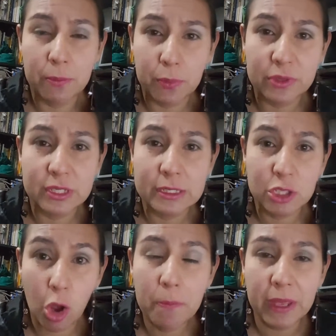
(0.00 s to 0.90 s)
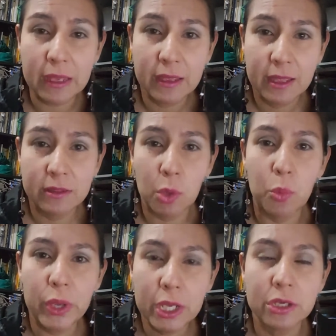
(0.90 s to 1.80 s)
important topic
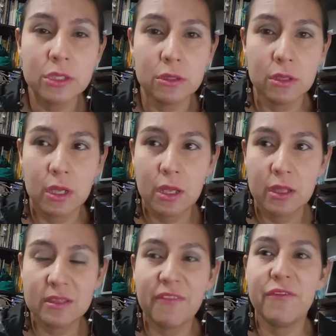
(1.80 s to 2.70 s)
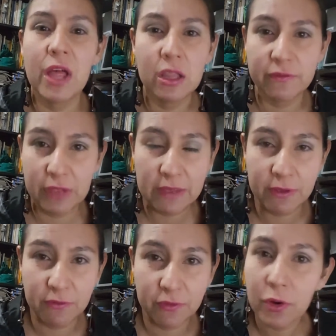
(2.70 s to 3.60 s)
that we could develop
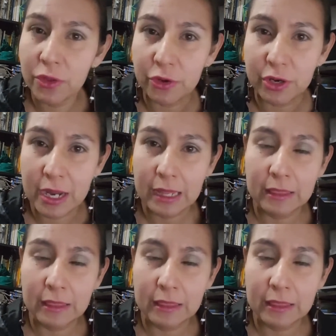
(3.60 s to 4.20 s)
even further.